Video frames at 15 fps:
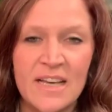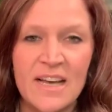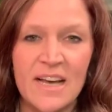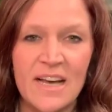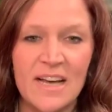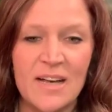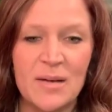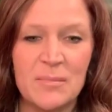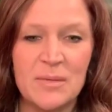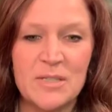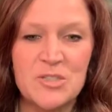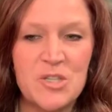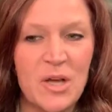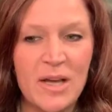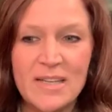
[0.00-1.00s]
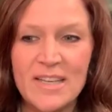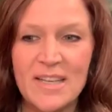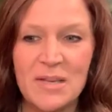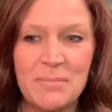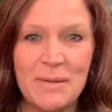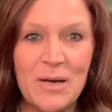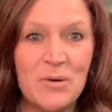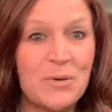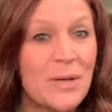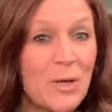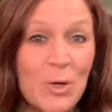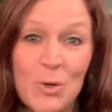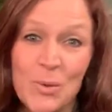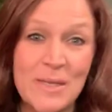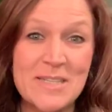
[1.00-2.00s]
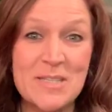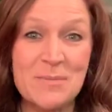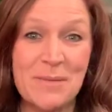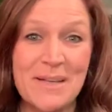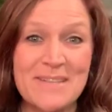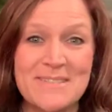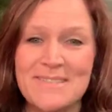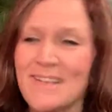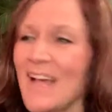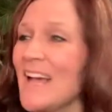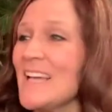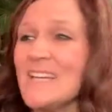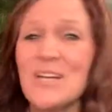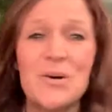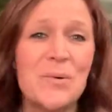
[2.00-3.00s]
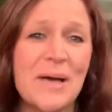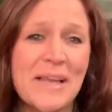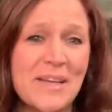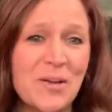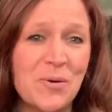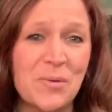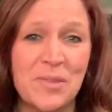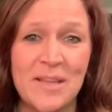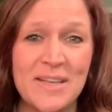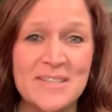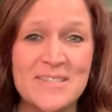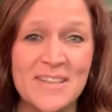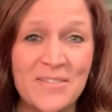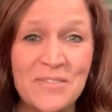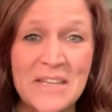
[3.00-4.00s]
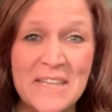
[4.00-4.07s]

um, talking about Christmas. I know, I know, Thanksgiving